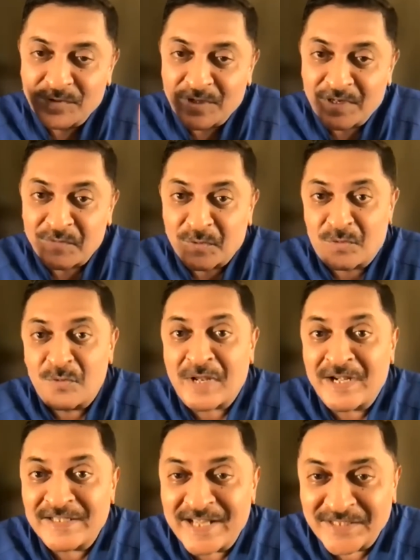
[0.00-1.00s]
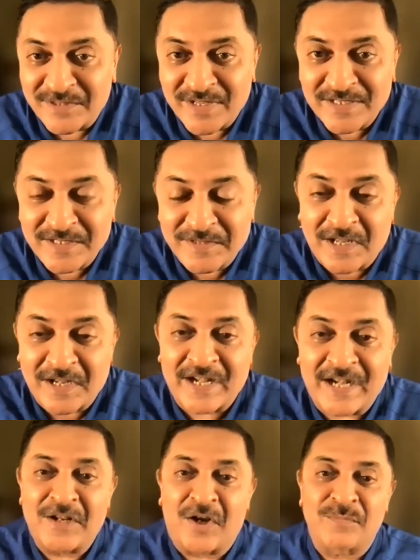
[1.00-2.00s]
If you look at it the other way, a
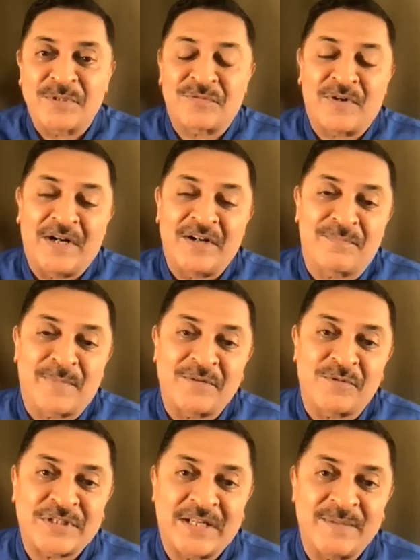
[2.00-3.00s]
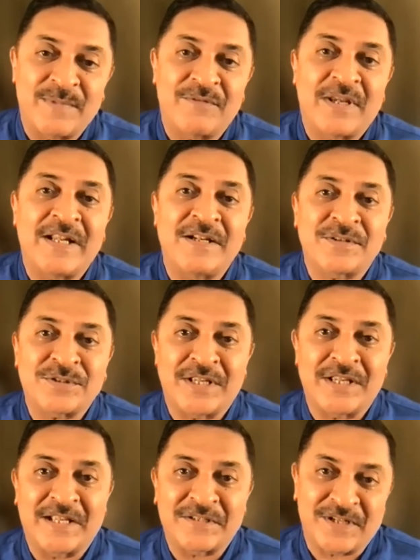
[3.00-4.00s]
great economist friend of mine was telling me very
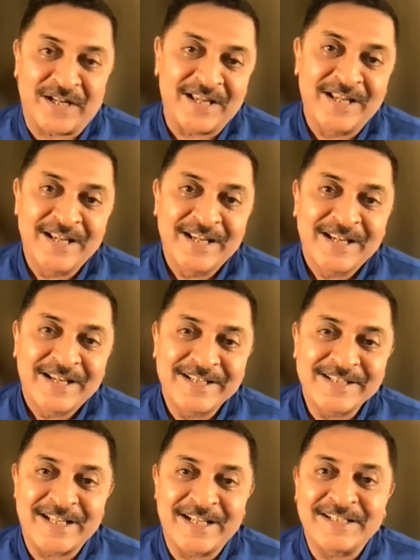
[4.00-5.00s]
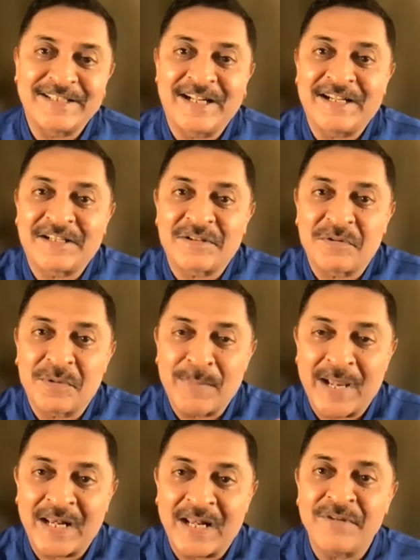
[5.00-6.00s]
interesting yesterday. He said that
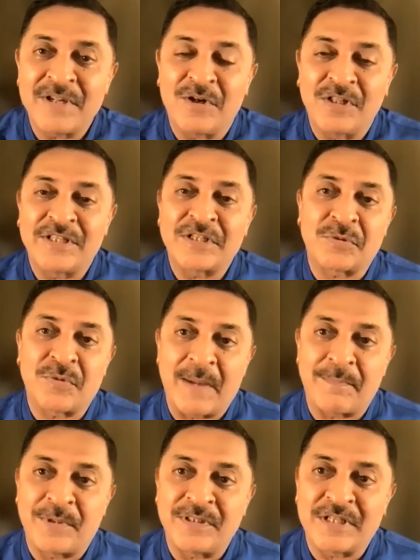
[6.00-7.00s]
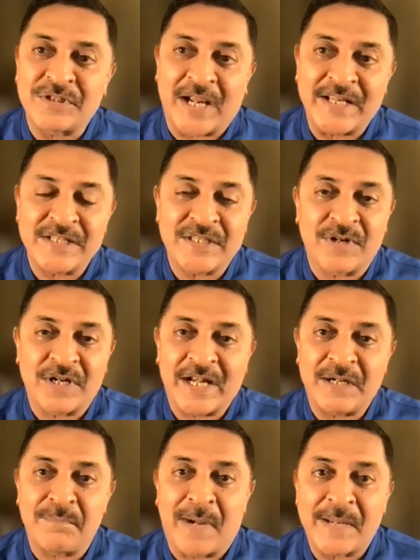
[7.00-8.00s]
by allowing all this to happen, the Chinese have a
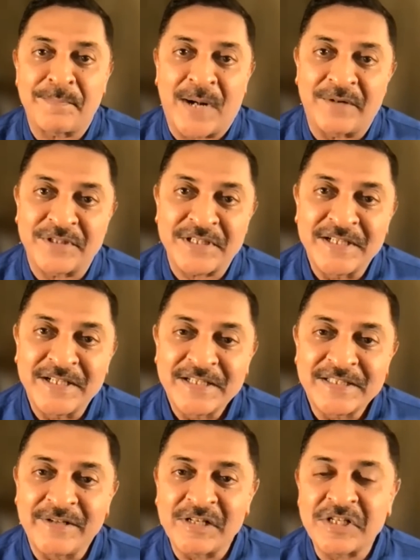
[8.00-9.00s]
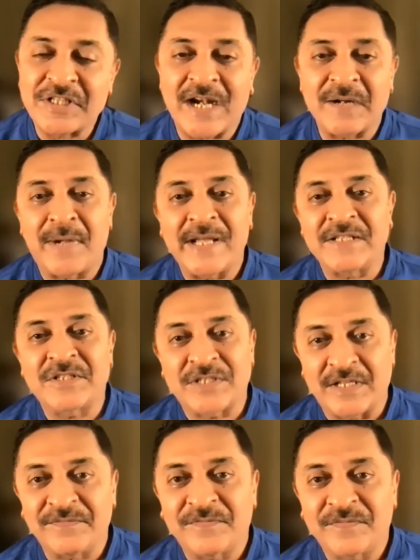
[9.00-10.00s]
great buying power. They'll start buying
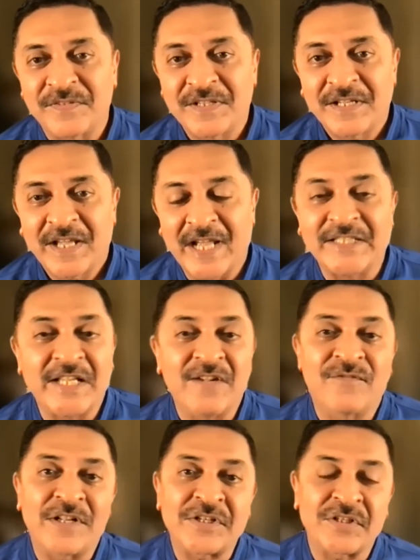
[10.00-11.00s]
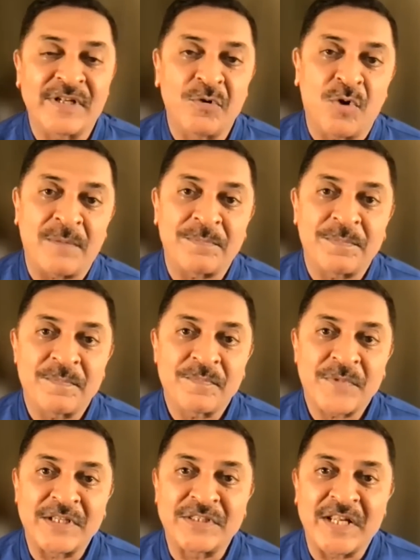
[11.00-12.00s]
stuff and the inflation will go up.
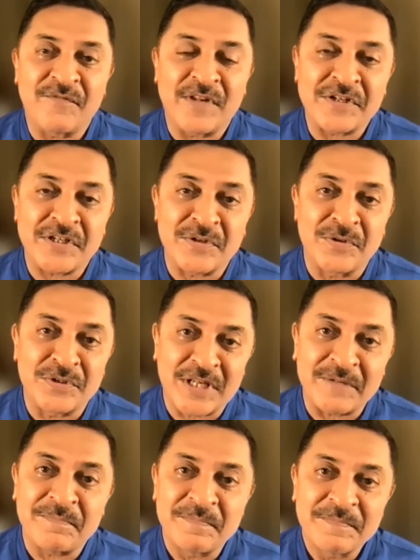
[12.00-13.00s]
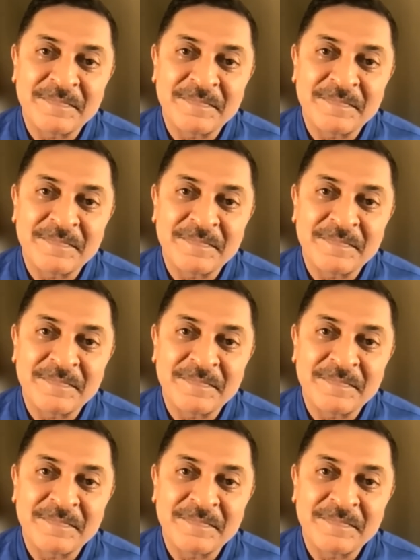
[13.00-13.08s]
If the inflation goes up,